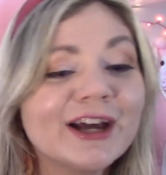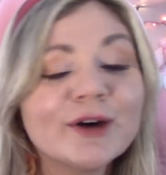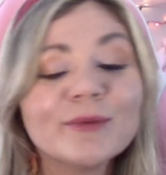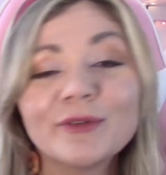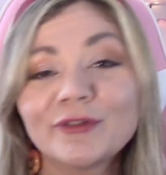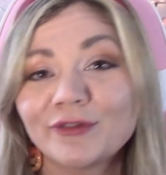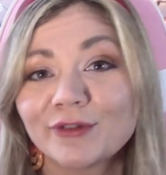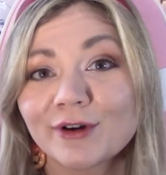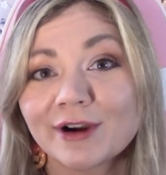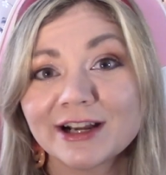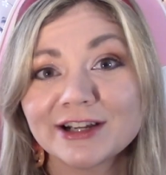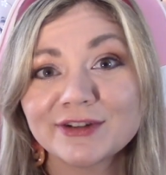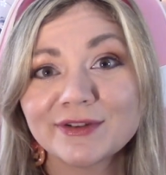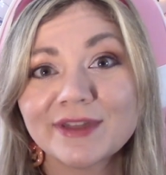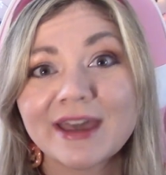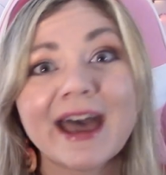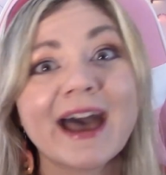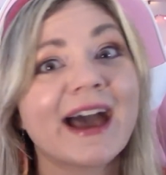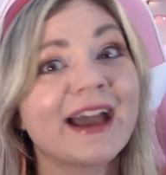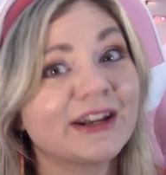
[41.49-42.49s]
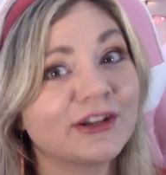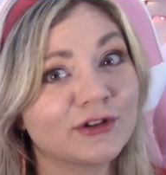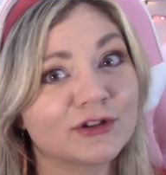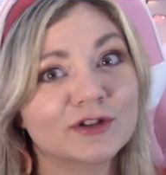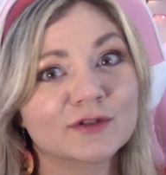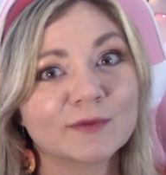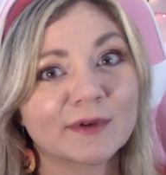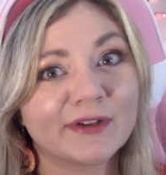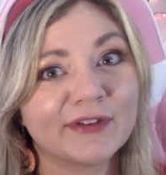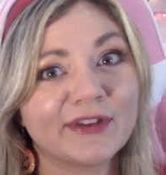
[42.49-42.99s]
Before I do that, I do
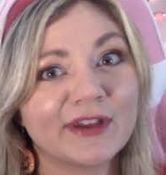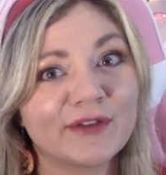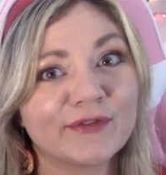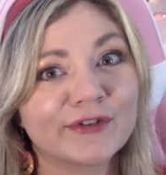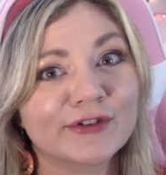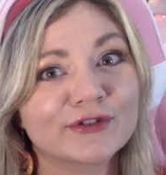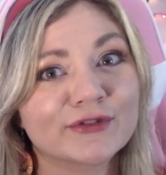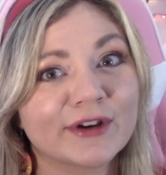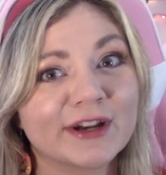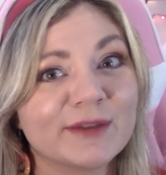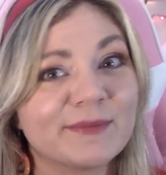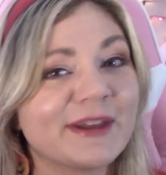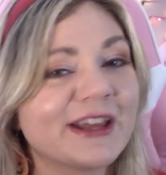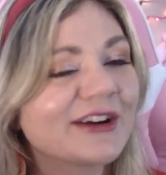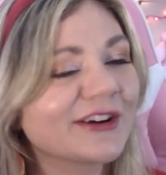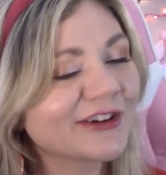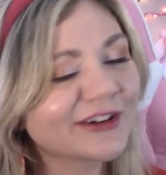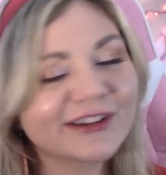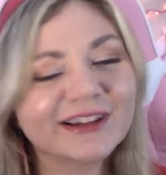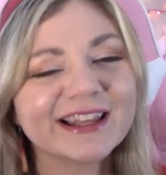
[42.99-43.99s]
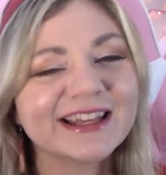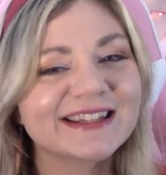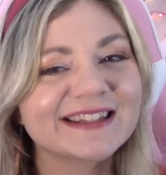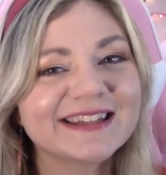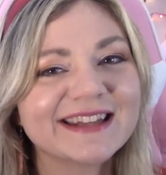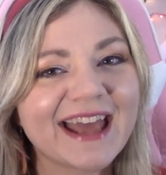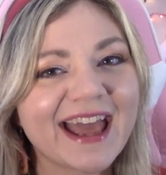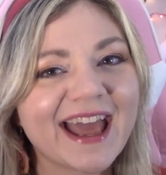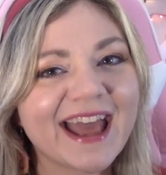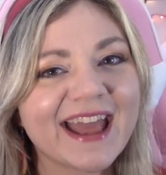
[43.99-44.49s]
just want to say if you're joining me early
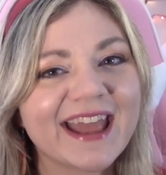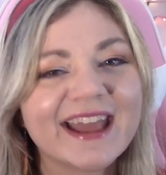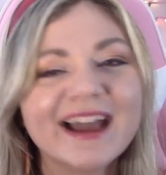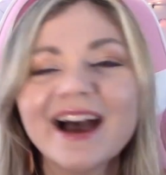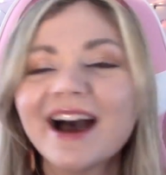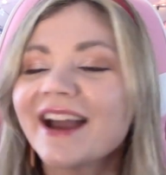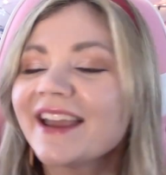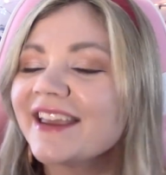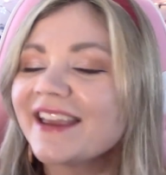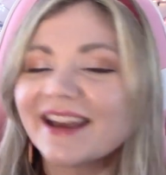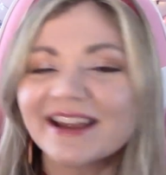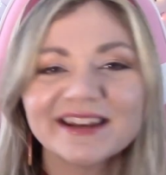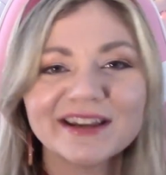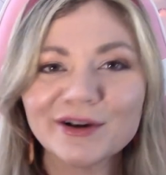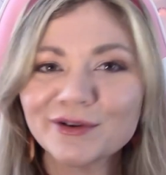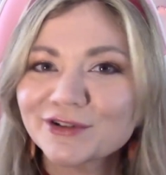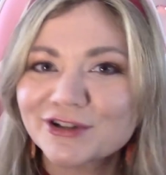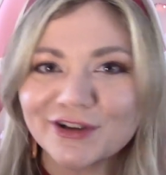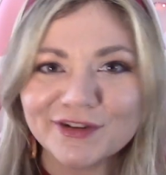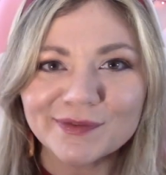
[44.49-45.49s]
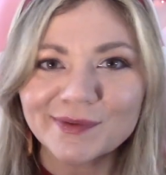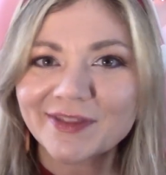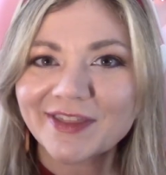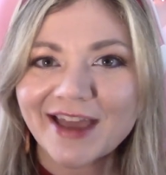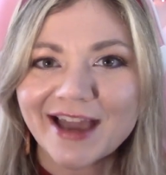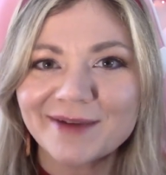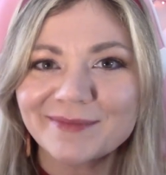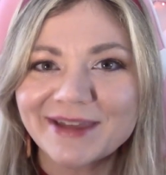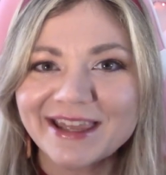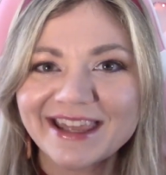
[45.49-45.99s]
today, you know just what
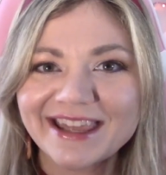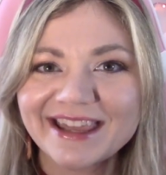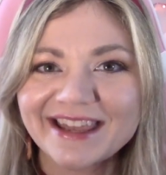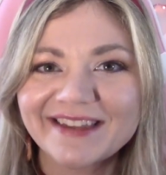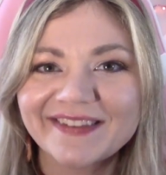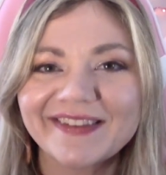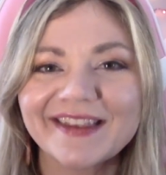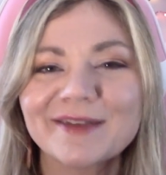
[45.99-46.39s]
that means.